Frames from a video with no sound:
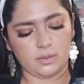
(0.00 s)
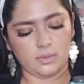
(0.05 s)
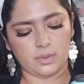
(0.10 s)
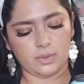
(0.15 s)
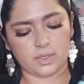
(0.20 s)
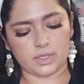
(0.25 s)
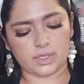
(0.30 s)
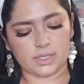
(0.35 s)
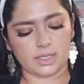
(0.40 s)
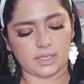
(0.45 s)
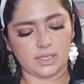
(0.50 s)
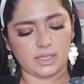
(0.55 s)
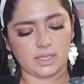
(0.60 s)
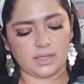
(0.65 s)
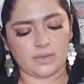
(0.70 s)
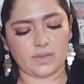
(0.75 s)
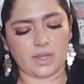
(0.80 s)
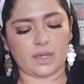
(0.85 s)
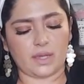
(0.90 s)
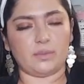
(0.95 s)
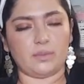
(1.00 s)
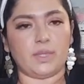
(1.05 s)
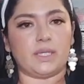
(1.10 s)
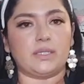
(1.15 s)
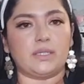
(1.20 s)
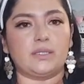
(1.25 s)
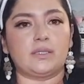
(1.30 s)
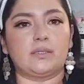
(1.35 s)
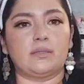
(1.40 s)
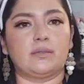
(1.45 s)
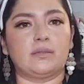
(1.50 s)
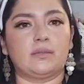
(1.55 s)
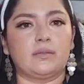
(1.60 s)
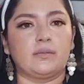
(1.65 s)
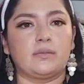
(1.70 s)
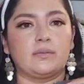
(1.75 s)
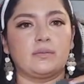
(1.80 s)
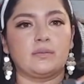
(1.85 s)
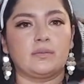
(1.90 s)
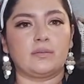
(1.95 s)
We're just gonna give that a mix.
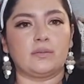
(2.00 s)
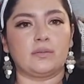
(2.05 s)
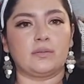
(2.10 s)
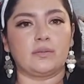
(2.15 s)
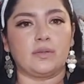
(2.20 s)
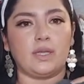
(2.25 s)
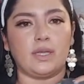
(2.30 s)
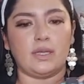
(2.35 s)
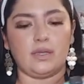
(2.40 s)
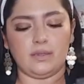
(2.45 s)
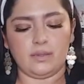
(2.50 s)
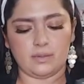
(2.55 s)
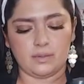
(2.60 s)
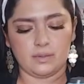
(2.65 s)
Okay.